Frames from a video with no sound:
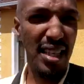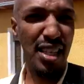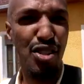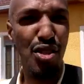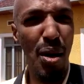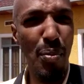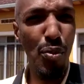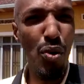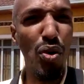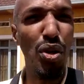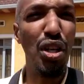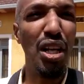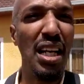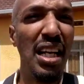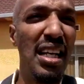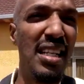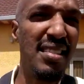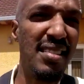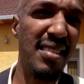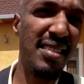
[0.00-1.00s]
So I'm going to
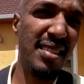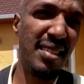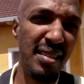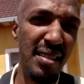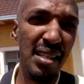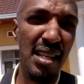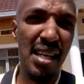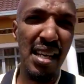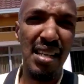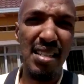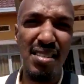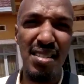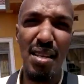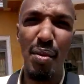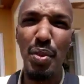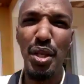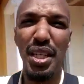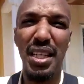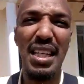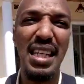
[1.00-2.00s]
list some of
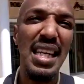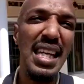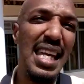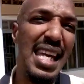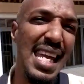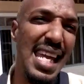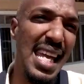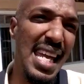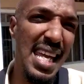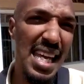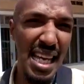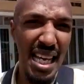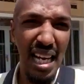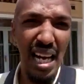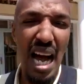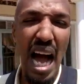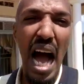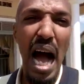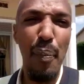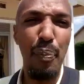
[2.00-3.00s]
the key
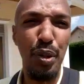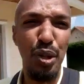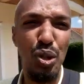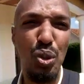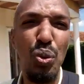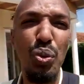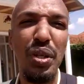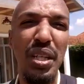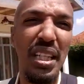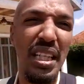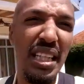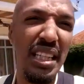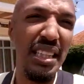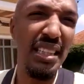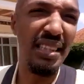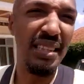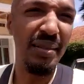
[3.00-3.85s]
opportunities?